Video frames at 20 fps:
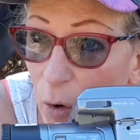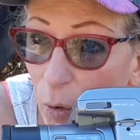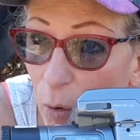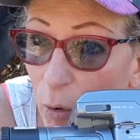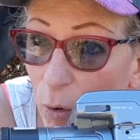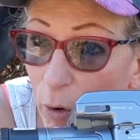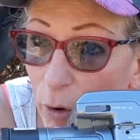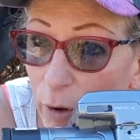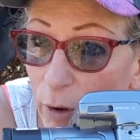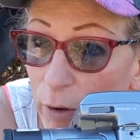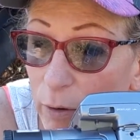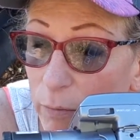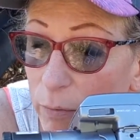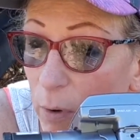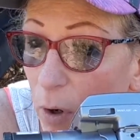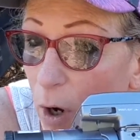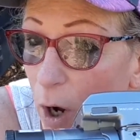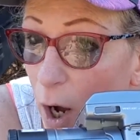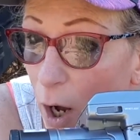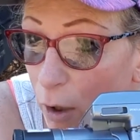or
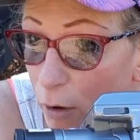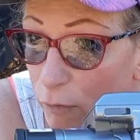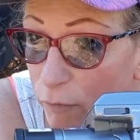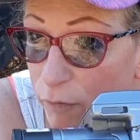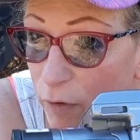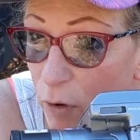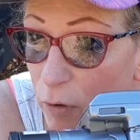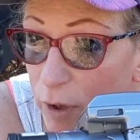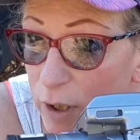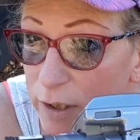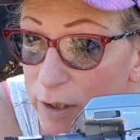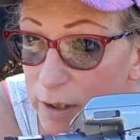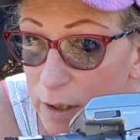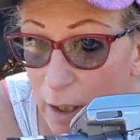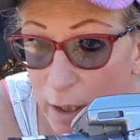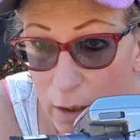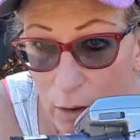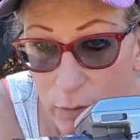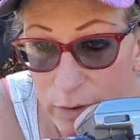autofocus, and I